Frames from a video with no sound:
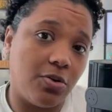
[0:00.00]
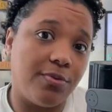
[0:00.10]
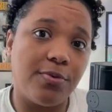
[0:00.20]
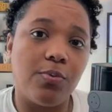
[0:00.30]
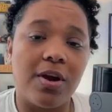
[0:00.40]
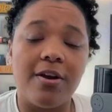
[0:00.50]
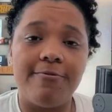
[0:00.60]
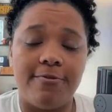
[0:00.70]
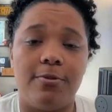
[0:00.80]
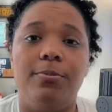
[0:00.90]
over where
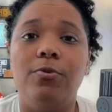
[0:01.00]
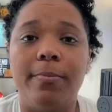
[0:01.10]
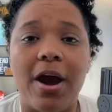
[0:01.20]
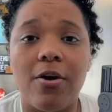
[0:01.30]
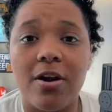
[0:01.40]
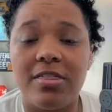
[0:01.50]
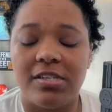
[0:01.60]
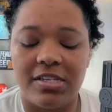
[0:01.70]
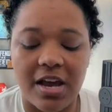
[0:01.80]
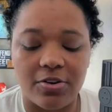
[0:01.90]
Philip Grubauer and the
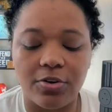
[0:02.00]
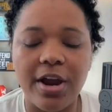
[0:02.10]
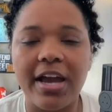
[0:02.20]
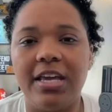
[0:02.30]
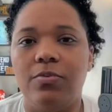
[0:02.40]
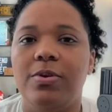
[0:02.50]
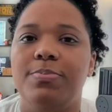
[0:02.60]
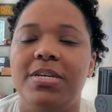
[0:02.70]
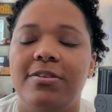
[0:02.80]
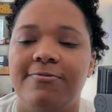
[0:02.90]
Seattle Kraken would
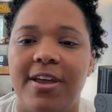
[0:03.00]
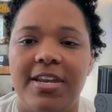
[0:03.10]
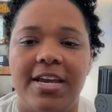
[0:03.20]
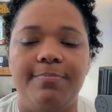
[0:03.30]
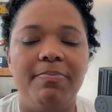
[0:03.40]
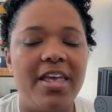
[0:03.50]
be defending.